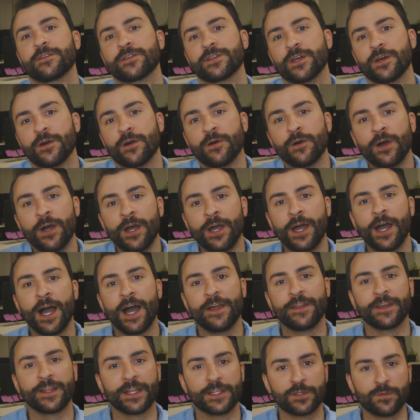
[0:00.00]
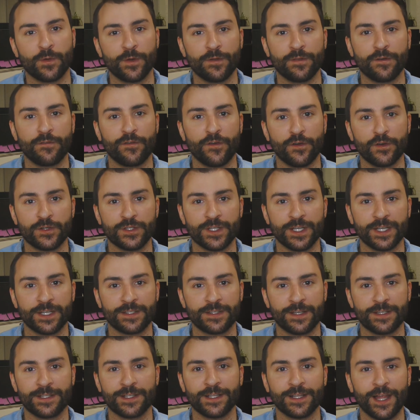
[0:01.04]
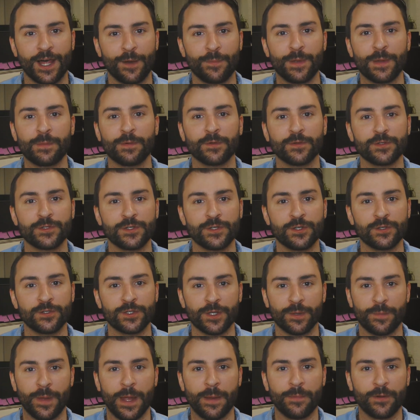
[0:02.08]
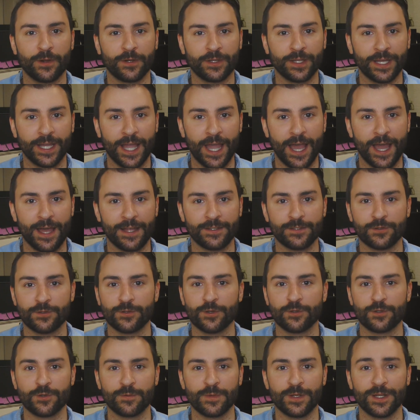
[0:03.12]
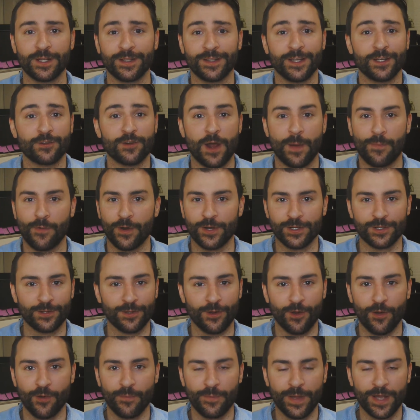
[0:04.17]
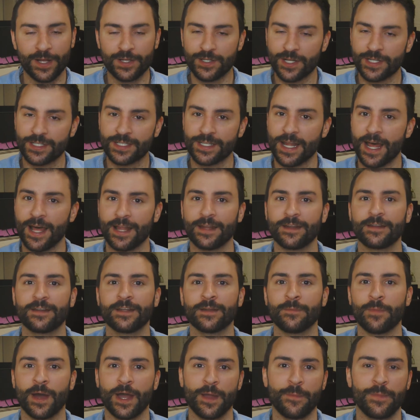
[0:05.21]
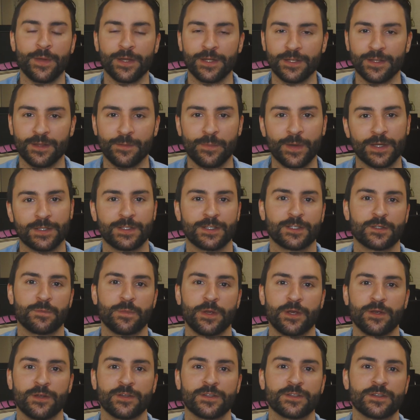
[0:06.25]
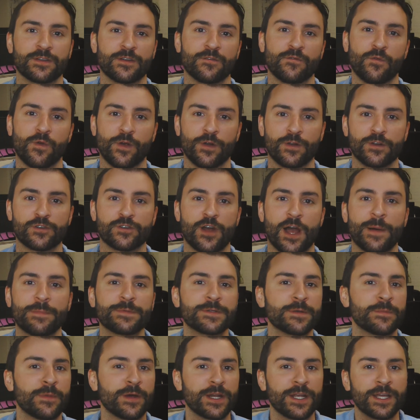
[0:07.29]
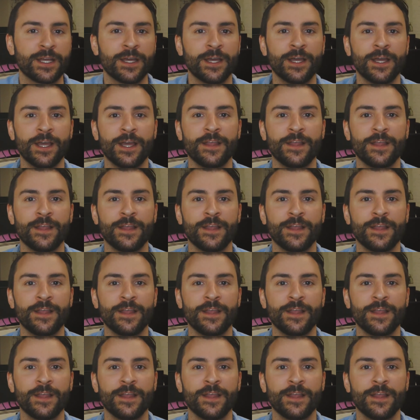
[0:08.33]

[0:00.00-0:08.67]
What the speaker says: So I think that's one of the first things. I see a lot of people using pay-per-click ads or social media, and they drop right to their homepage. That's not, in my opinion, the best experience of where to drop somebody.